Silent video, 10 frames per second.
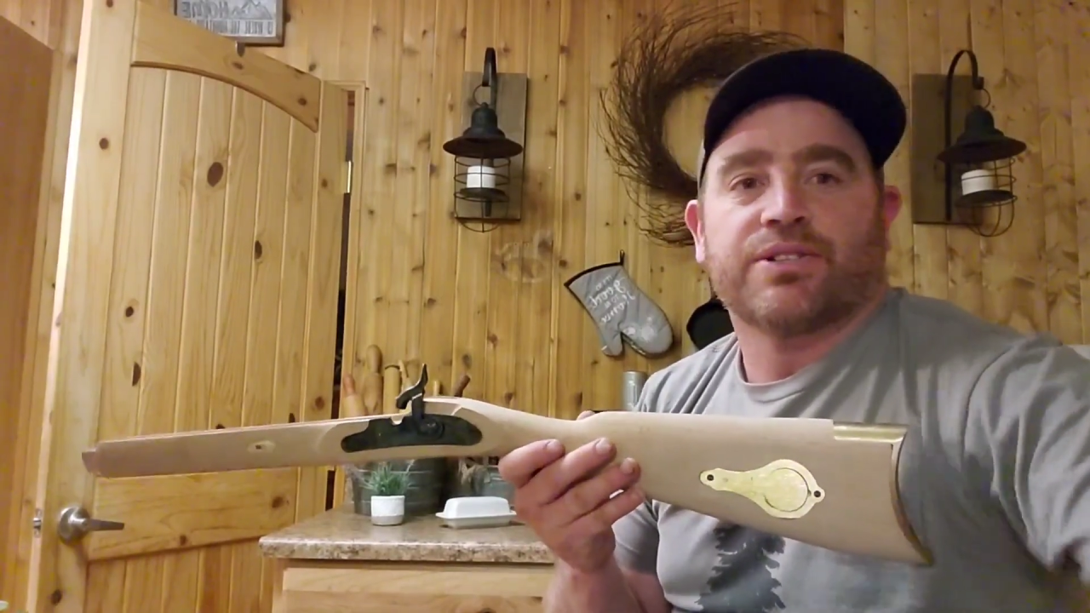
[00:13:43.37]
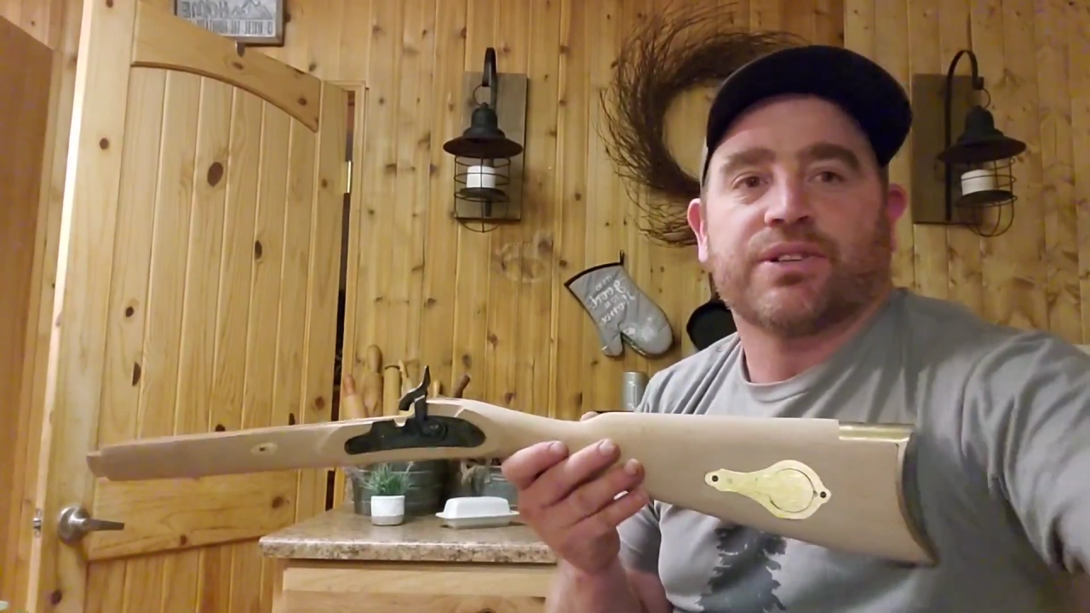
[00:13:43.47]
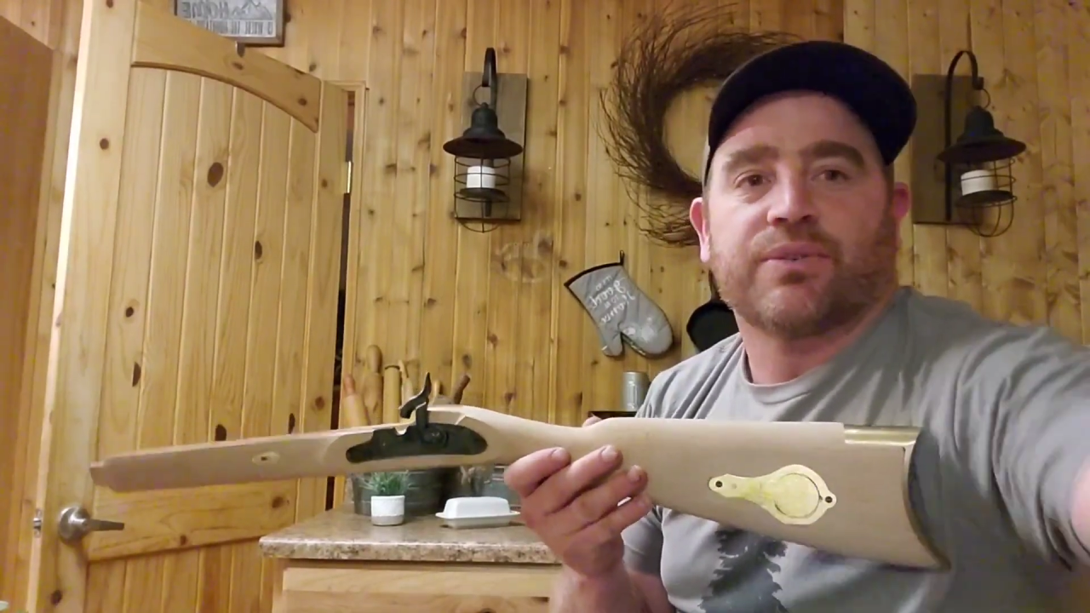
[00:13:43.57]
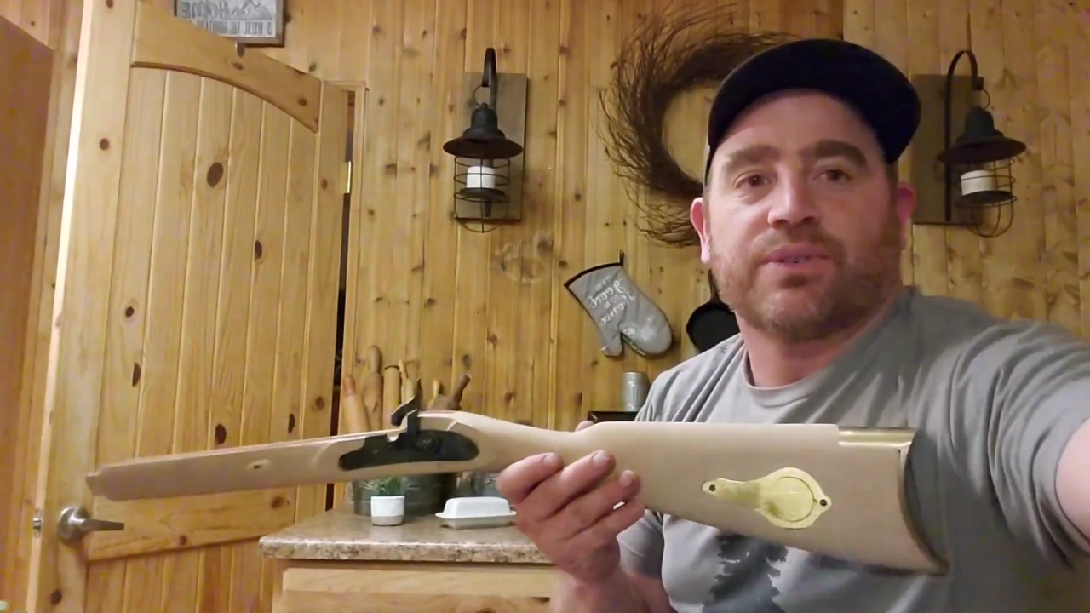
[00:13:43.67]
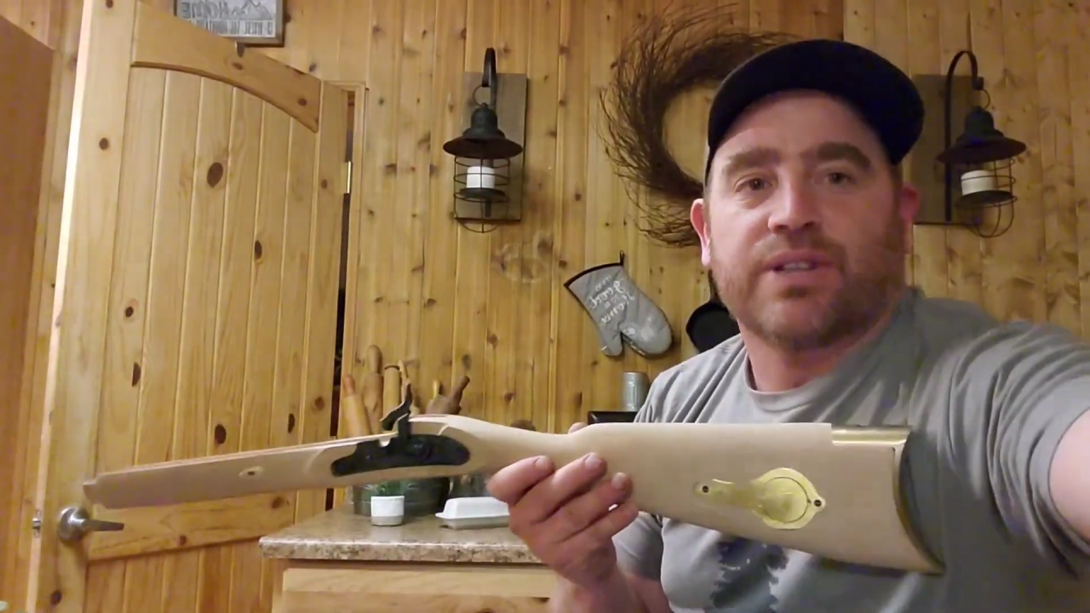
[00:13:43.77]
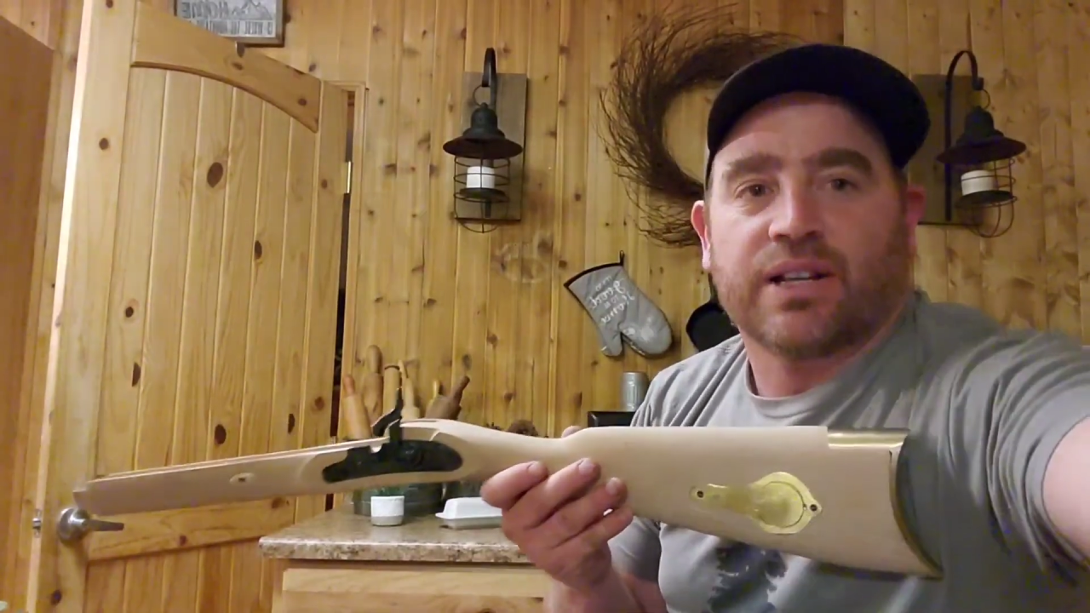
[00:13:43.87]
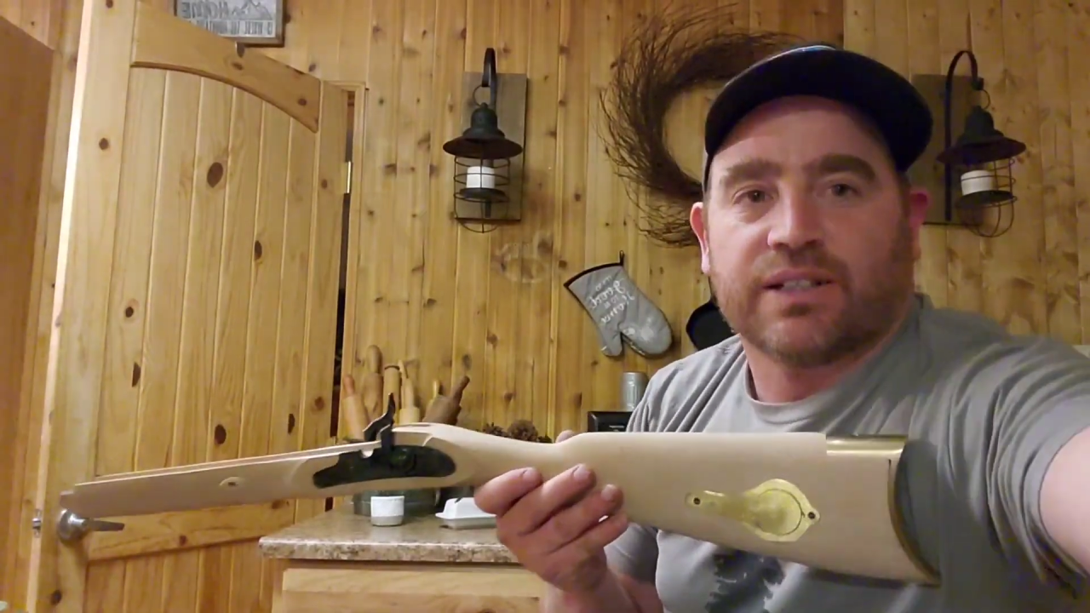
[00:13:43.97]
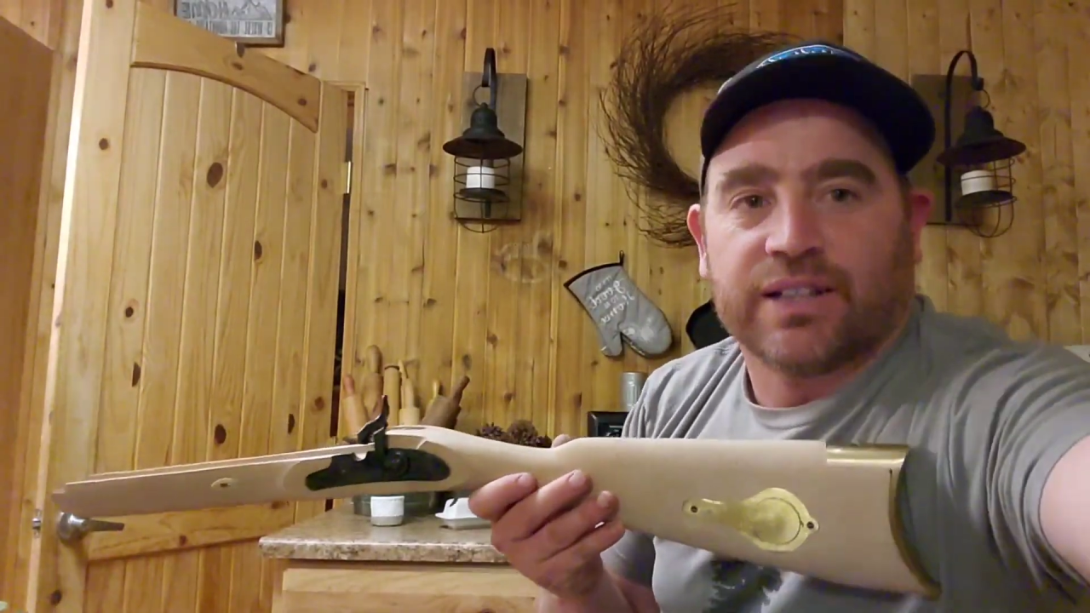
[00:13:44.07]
So we'll talk to you